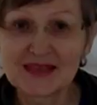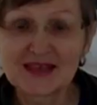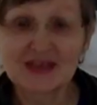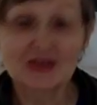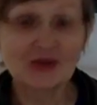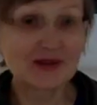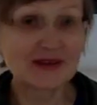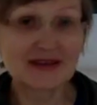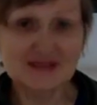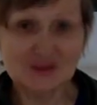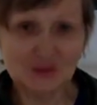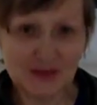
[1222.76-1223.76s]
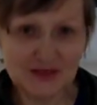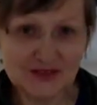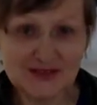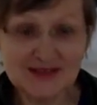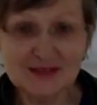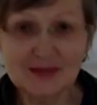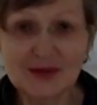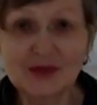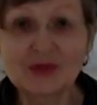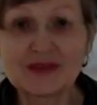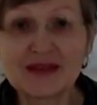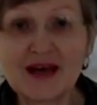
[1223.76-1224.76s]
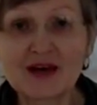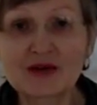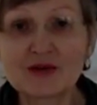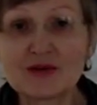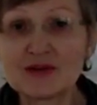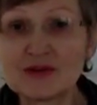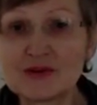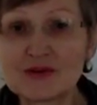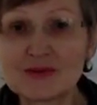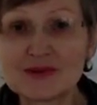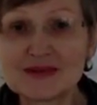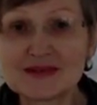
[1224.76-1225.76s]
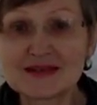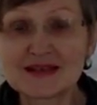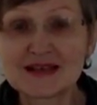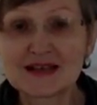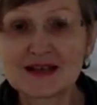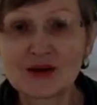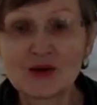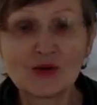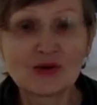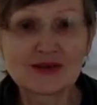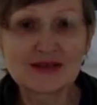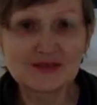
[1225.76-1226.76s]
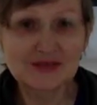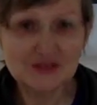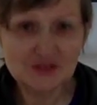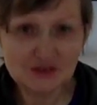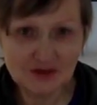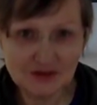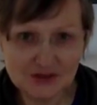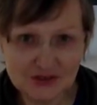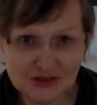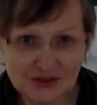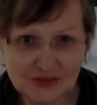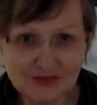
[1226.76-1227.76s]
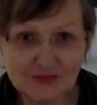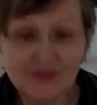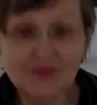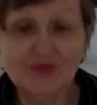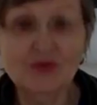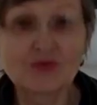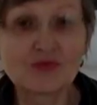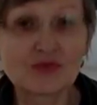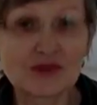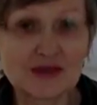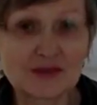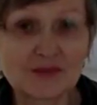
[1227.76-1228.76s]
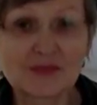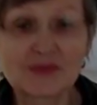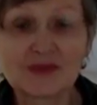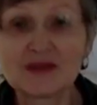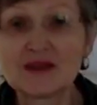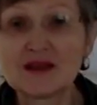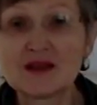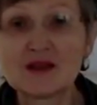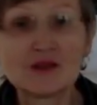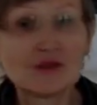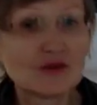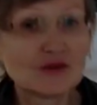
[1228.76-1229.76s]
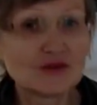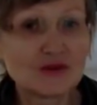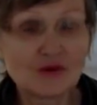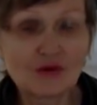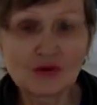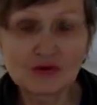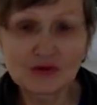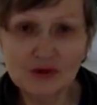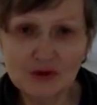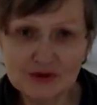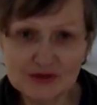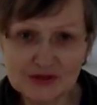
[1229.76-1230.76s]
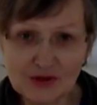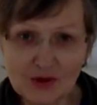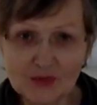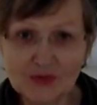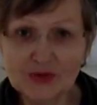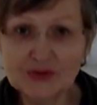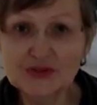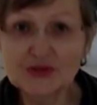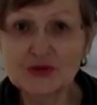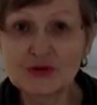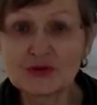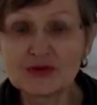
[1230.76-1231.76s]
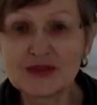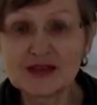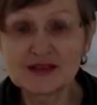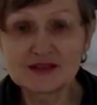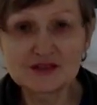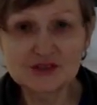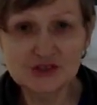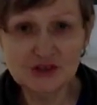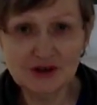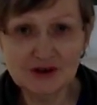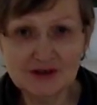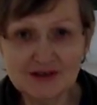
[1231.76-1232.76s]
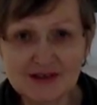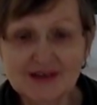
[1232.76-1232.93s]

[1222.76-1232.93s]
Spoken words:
You can ask questions about tarot, Lenormand, or even astrology for free. Not your own horoscope, not your own natal chart,